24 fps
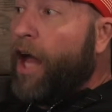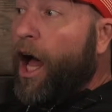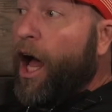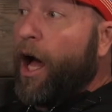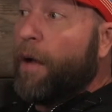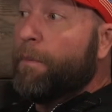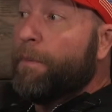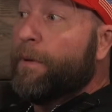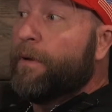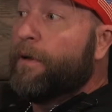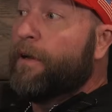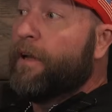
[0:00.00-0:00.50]

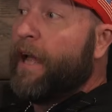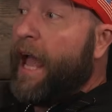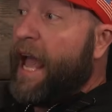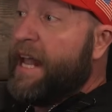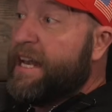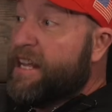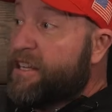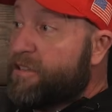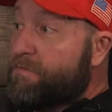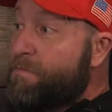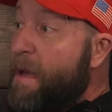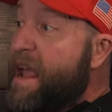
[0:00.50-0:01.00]
up
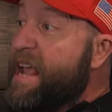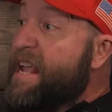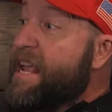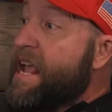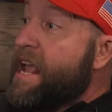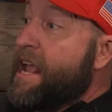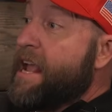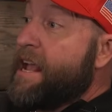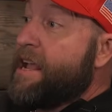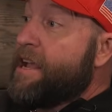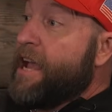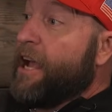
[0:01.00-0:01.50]
and is
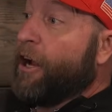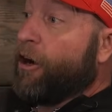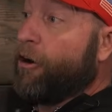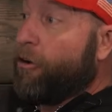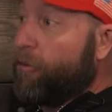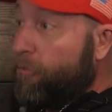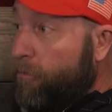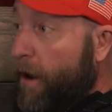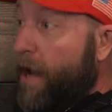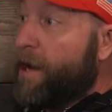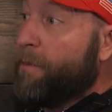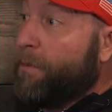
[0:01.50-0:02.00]
making
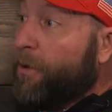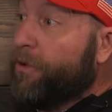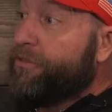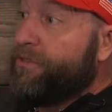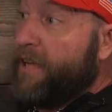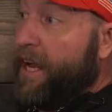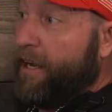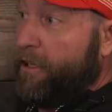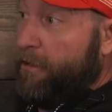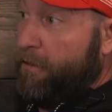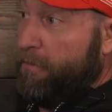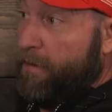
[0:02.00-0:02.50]
incredible
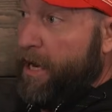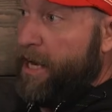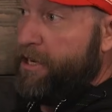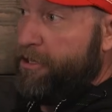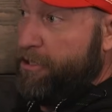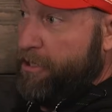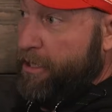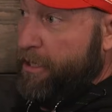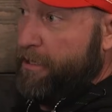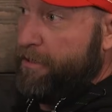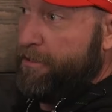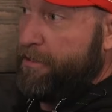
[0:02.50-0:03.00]

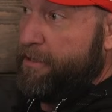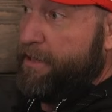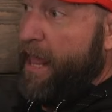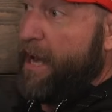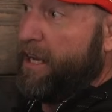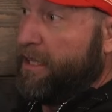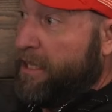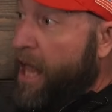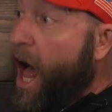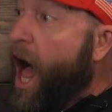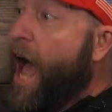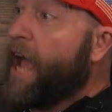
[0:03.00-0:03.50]
declarations that
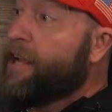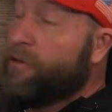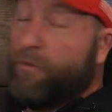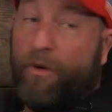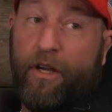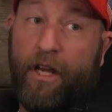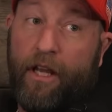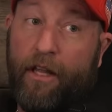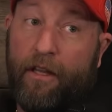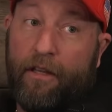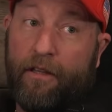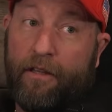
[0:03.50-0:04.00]
align
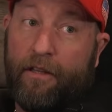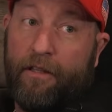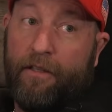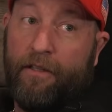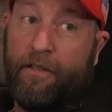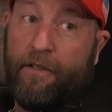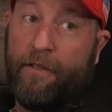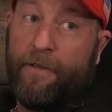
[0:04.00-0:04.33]
with